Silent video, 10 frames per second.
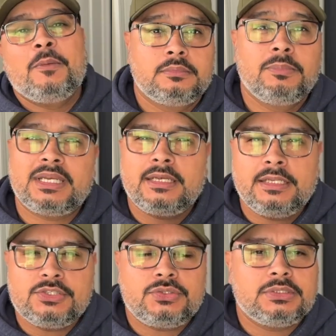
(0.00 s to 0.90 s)
But
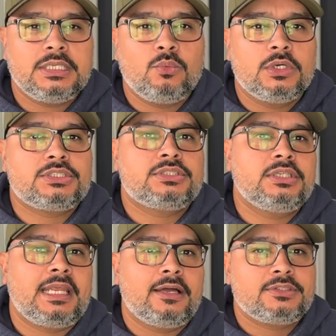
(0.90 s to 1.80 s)
initially what
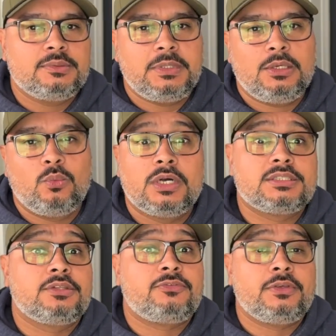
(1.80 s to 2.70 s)
stood out to me
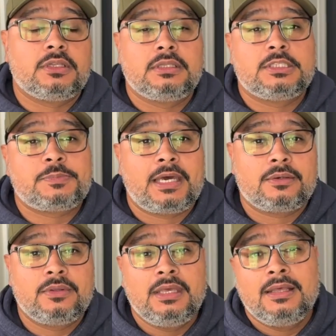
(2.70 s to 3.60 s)
was the feel on this
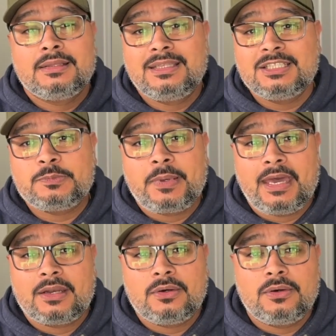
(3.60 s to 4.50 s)
paddle. This
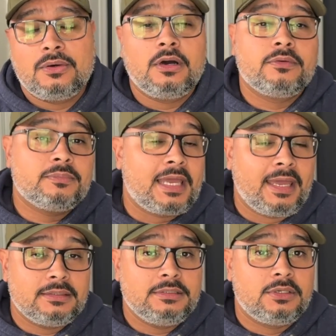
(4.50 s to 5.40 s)
paddle,
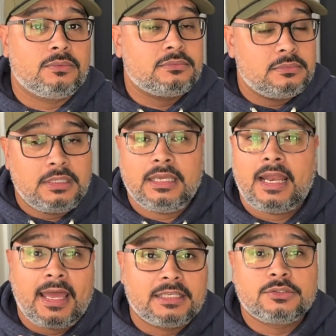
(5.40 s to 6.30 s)
you know, it
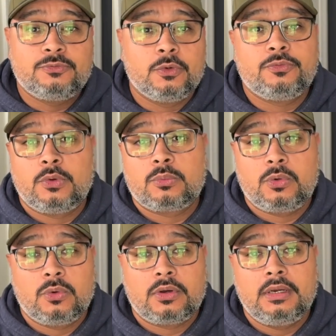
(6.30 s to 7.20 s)
has a full foam
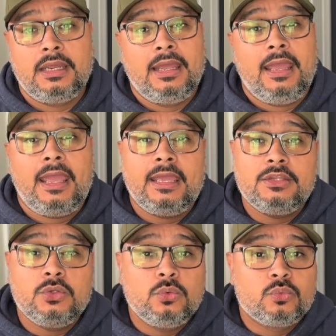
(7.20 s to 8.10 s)
core
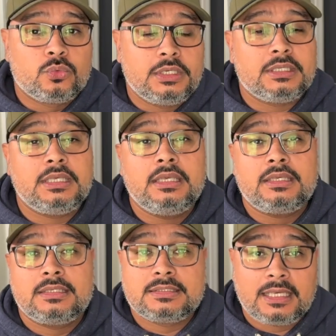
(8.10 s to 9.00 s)
and you really
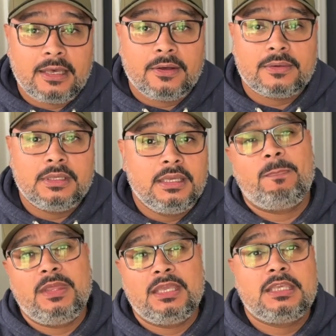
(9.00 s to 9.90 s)
can tell.
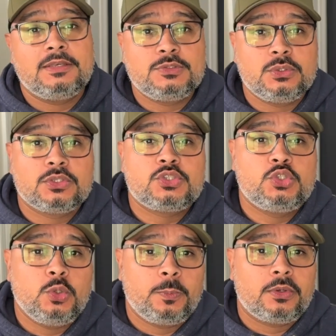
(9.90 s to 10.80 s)
It gives you a
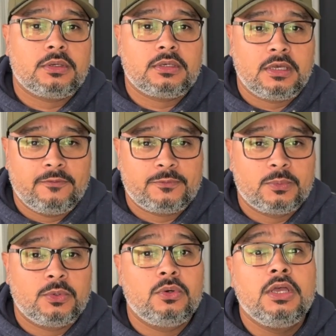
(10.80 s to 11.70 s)
super
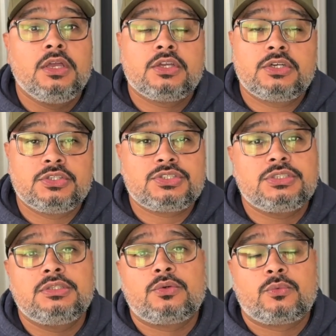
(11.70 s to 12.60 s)
comfortable,
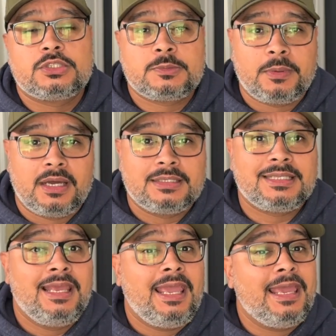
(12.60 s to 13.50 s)
cushioned response.
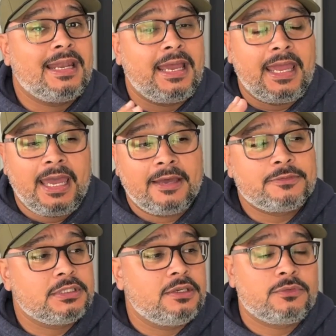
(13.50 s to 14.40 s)
And I have
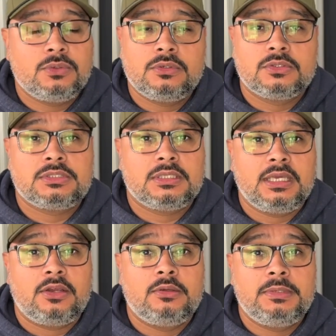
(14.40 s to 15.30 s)
to give kudos to
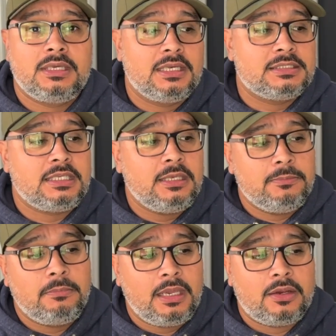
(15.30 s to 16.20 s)
Larry because he
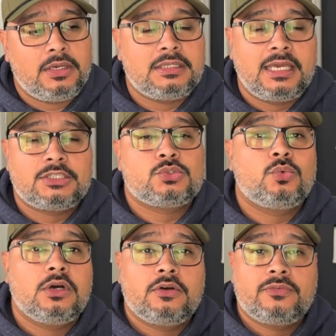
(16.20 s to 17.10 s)
married that
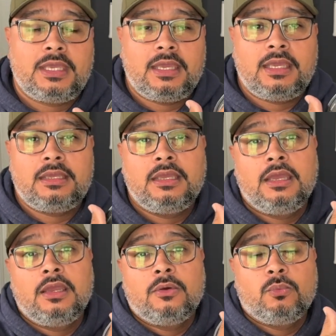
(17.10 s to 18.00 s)
12K
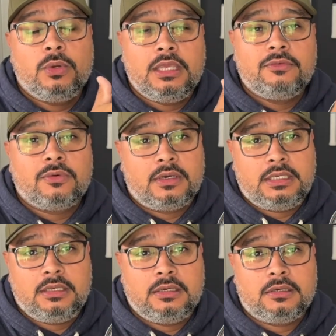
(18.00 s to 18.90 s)
weave on
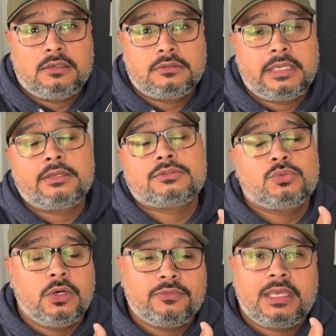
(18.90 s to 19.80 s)
here, that
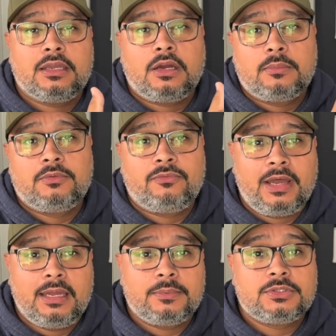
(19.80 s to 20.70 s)
12K carbon
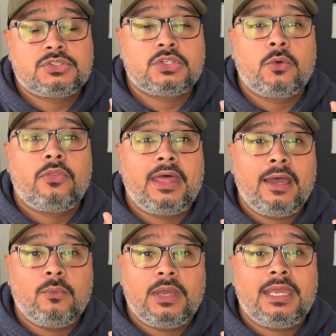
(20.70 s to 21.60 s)
fiber, so
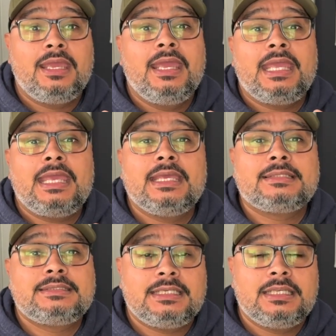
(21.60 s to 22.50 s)
that way
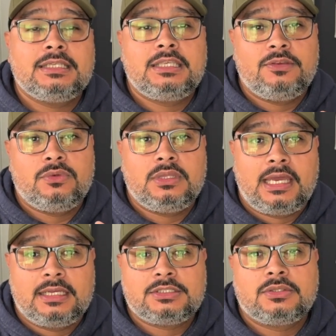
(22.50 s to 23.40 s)
it did give you
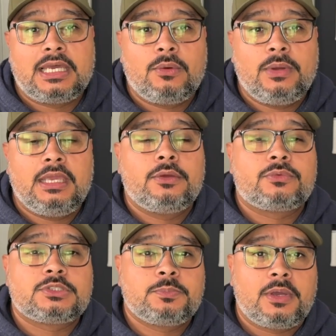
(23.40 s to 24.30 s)
that, so that way it
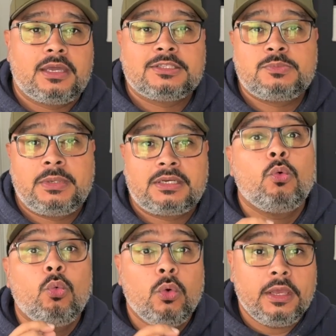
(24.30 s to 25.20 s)
responds better
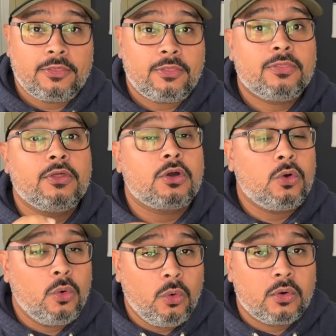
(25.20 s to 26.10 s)
with the
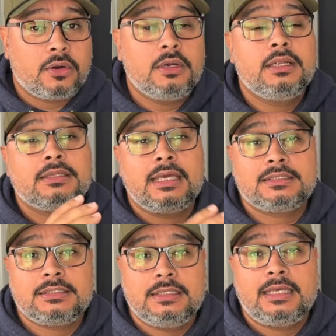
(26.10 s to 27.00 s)
core
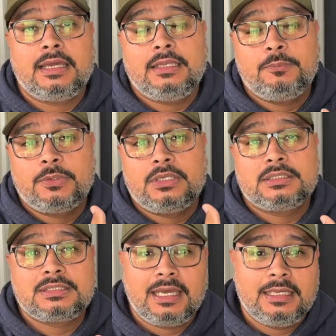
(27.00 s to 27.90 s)
that he put
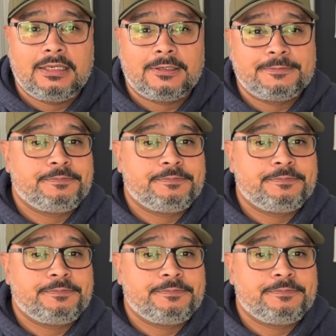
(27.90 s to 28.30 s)
inside here.